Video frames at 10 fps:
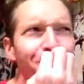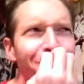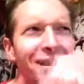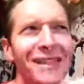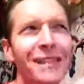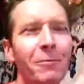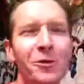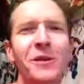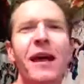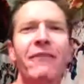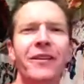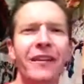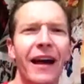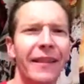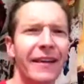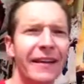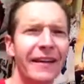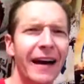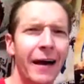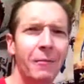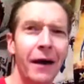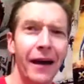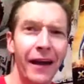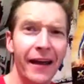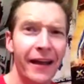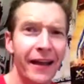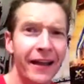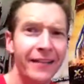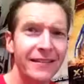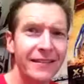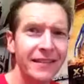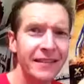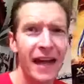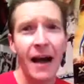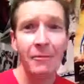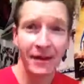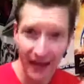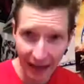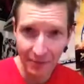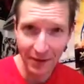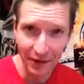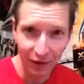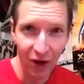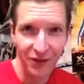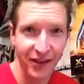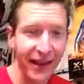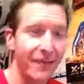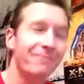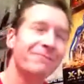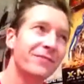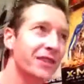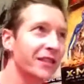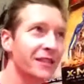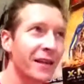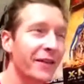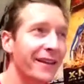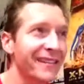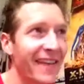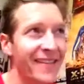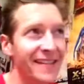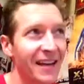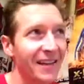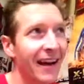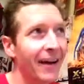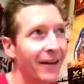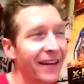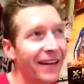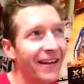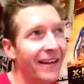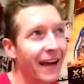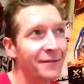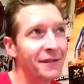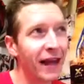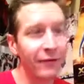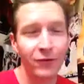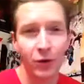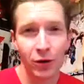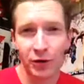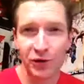this is number 7, I think, on my top comedies of all time. Jeez, now that I say this out loud, I've always